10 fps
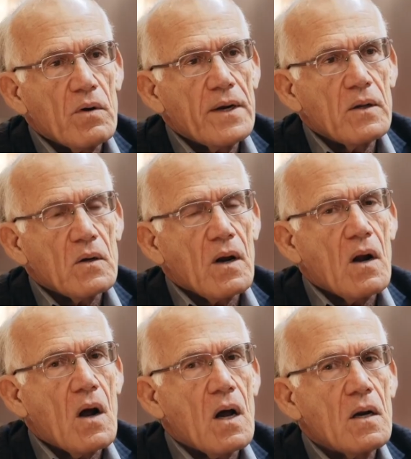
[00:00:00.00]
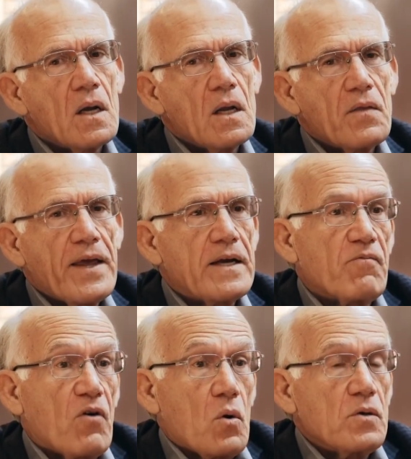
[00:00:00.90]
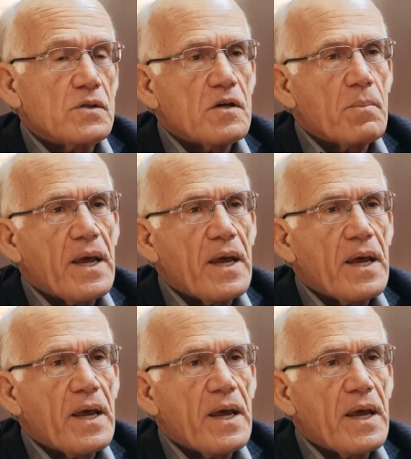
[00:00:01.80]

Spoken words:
legal or not. They can vote in some